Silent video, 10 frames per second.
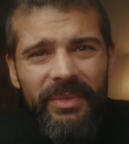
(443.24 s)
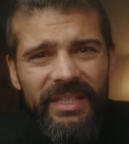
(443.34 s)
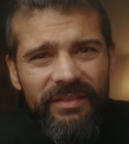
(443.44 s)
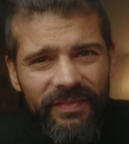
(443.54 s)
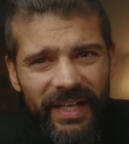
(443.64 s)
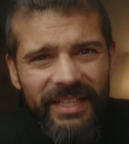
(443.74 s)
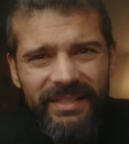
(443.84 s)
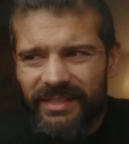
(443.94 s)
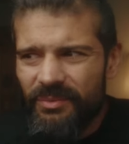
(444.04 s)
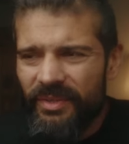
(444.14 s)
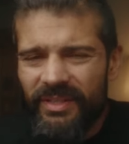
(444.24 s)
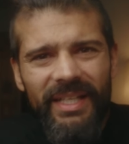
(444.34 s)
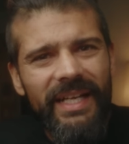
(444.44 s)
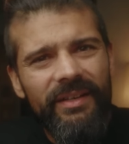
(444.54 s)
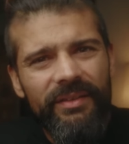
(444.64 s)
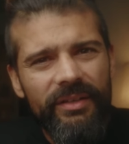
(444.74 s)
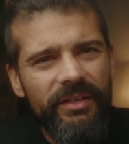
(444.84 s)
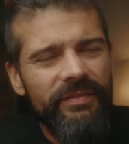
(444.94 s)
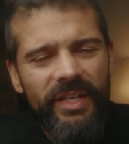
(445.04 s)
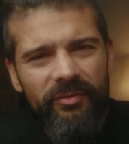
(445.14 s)
be as fast as with the Leica
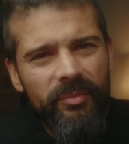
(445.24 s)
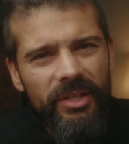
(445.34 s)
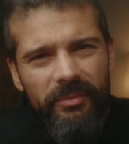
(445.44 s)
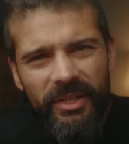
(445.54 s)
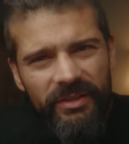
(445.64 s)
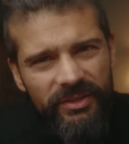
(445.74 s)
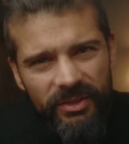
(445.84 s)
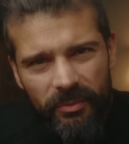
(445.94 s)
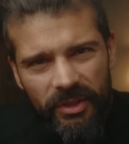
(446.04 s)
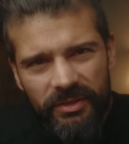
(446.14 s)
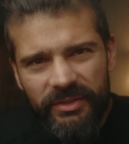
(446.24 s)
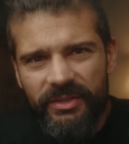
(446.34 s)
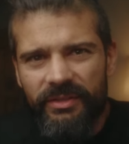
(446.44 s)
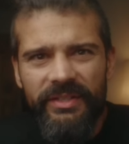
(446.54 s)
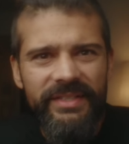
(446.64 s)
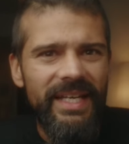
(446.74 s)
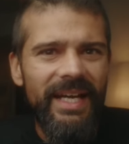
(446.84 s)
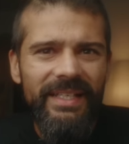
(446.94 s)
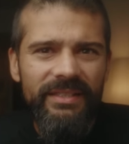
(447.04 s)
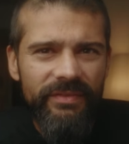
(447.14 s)
35mm Summilux or the Zeiss